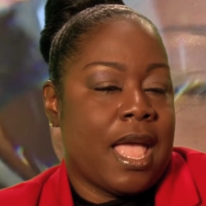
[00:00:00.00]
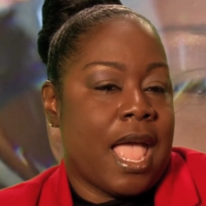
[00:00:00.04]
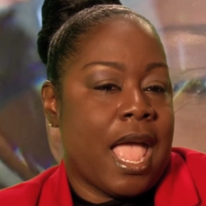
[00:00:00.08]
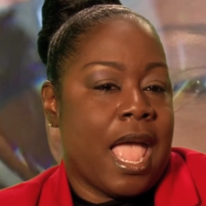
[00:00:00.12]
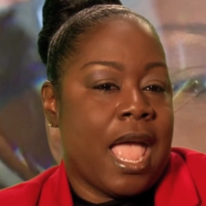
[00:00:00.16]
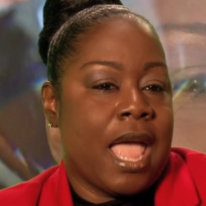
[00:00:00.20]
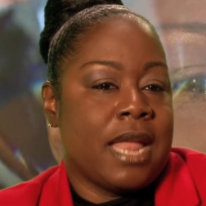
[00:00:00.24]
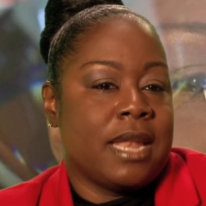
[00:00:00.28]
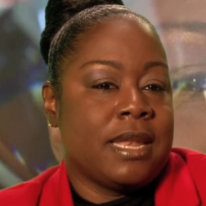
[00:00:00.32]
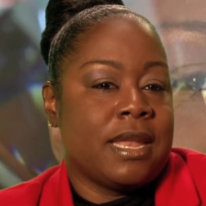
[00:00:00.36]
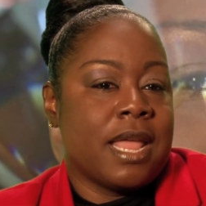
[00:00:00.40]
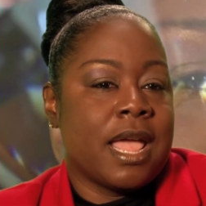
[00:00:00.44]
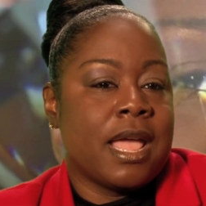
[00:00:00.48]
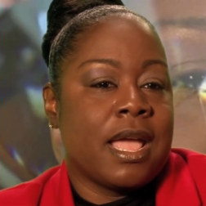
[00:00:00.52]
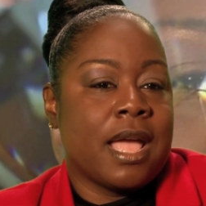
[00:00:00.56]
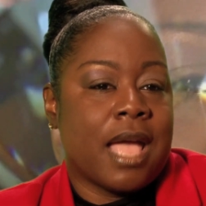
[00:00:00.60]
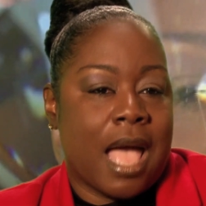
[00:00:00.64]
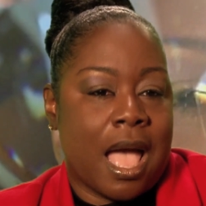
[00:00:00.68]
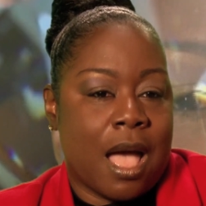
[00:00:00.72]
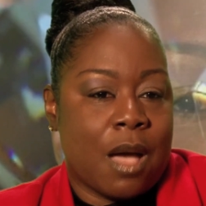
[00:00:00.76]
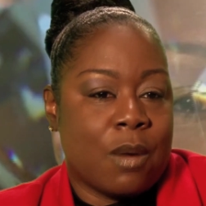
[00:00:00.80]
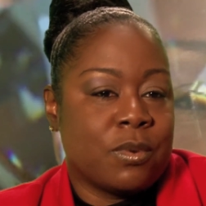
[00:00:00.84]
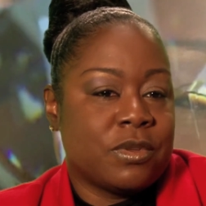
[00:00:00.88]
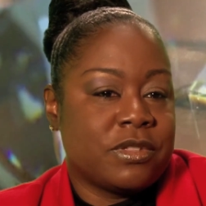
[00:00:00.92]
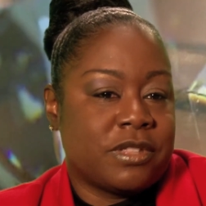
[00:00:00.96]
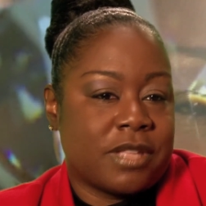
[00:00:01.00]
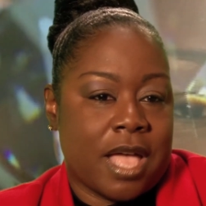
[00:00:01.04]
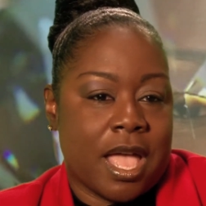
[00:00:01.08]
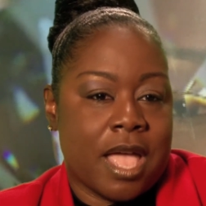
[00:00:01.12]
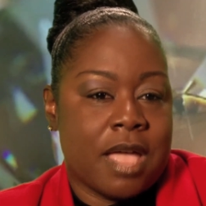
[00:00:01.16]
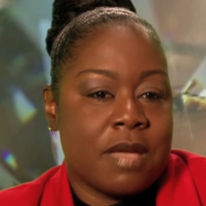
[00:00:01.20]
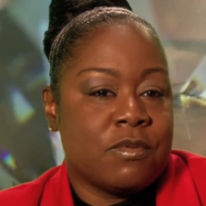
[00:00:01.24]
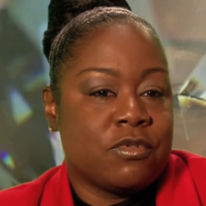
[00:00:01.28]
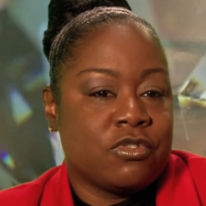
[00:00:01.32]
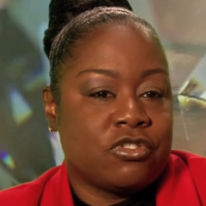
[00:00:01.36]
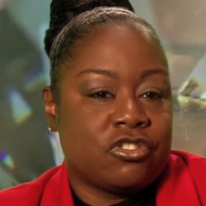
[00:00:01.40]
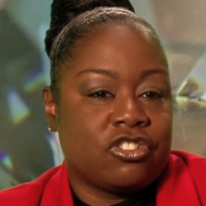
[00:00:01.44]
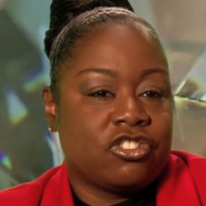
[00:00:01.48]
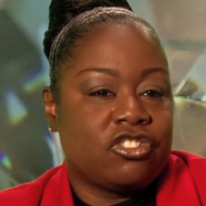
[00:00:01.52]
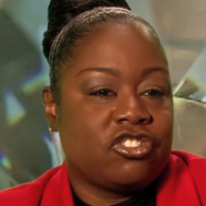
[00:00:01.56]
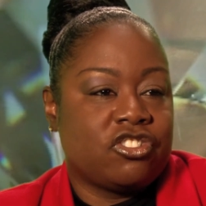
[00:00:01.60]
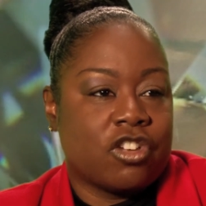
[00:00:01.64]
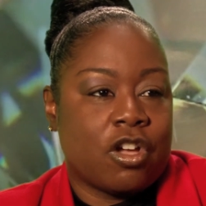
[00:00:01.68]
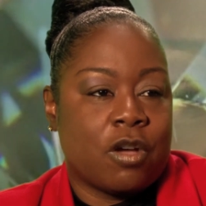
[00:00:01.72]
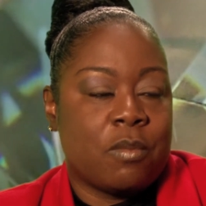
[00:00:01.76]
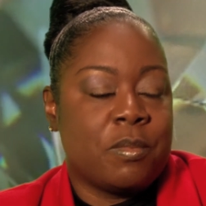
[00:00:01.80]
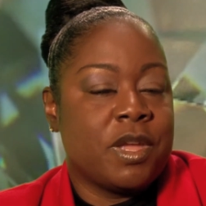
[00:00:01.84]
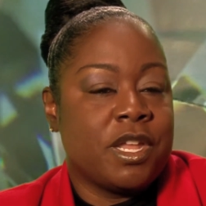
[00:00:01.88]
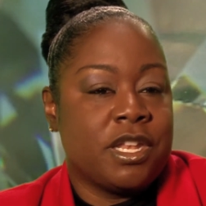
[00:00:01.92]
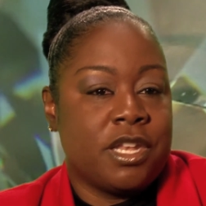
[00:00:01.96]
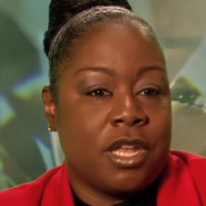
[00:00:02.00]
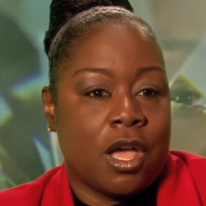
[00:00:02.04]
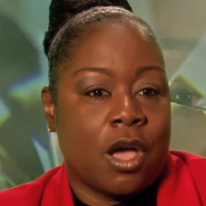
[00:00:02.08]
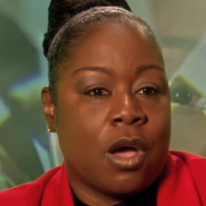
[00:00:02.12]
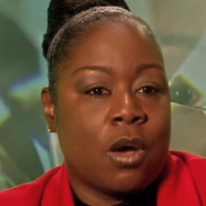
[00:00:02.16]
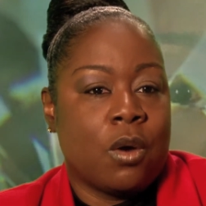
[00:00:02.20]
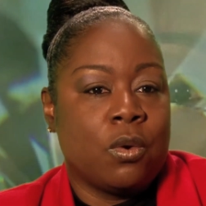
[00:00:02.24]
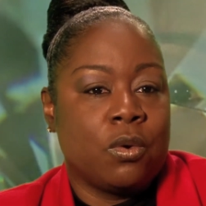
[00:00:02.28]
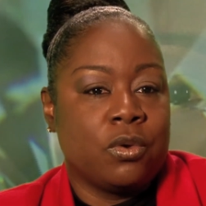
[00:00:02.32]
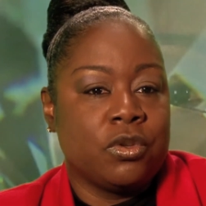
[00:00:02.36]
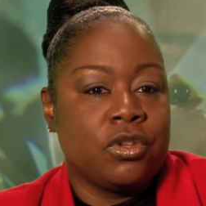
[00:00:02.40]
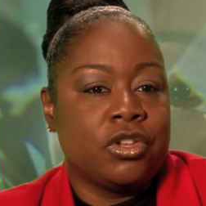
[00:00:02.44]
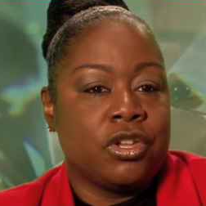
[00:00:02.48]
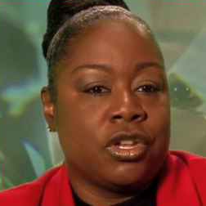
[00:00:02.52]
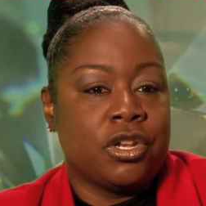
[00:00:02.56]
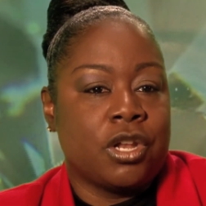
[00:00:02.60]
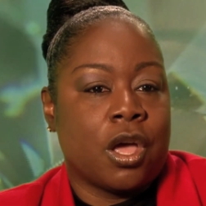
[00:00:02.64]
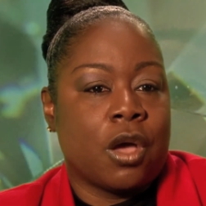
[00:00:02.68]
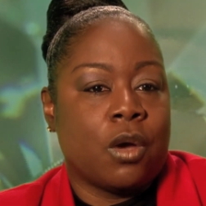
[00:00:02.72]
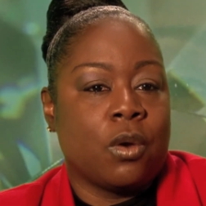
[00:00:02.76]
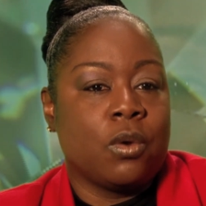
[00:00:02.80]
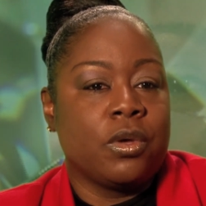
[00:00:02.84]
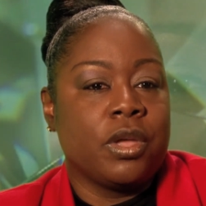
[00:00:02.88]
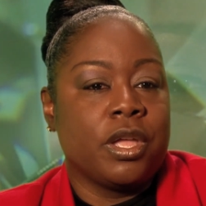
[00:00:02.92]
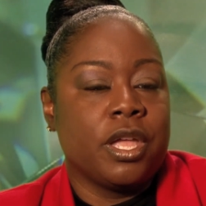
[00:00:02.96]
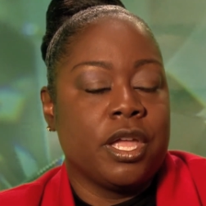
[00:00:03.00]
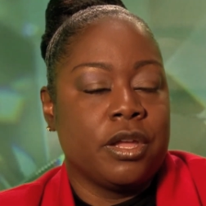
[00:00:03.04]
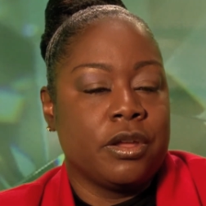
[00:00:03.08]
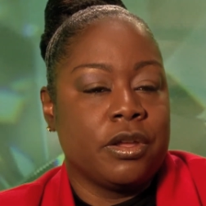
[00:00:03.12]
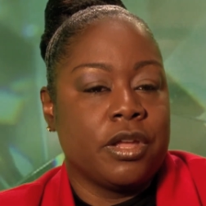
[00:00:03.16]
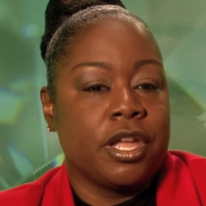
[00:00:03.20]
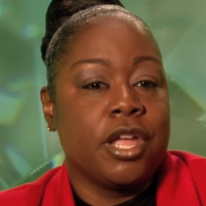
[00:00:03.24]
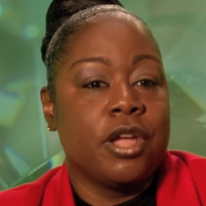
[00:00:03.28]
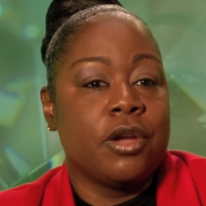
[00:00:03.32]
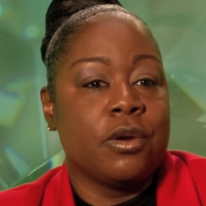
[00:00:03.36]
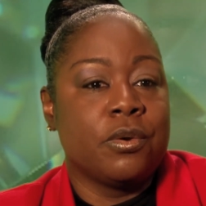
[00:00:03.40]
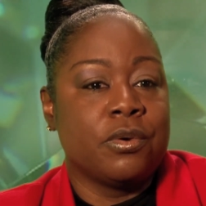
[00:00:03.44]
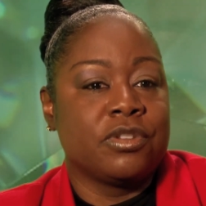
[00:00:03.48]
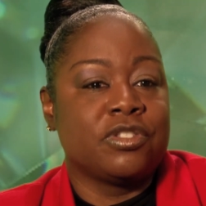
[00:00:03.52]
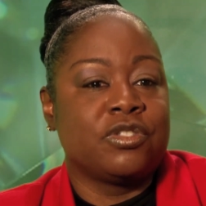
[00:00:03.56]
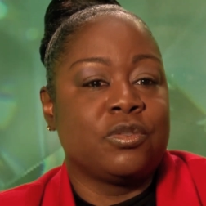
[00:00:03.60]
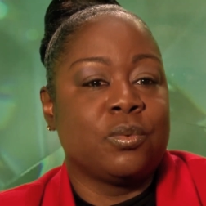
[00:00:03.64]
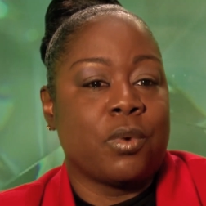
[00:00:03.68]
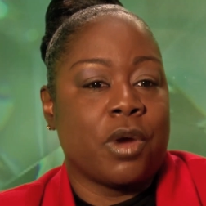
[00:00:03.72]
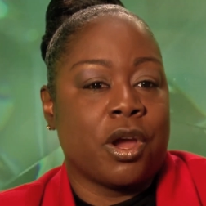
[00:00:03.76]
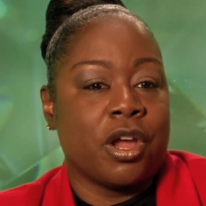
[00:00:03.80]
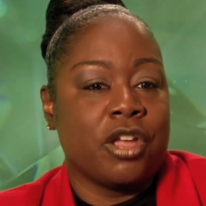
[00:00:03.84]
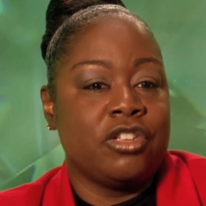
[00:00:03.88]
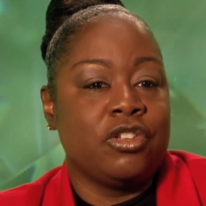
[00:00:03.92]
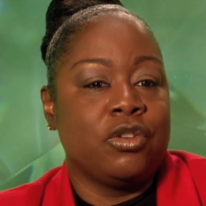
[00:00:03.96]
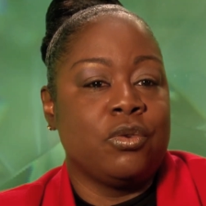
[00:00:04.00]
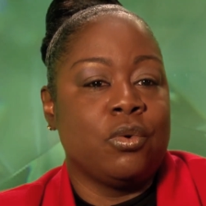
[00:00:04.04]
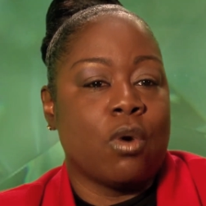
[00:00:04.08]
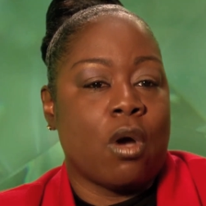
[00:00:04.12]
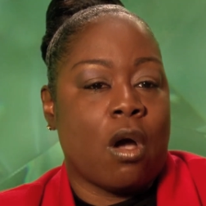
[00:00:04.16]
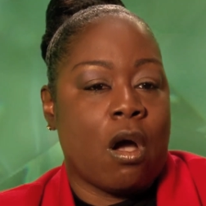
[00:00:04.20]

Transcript: And, and God was able to show me, no, you know, here, here is where you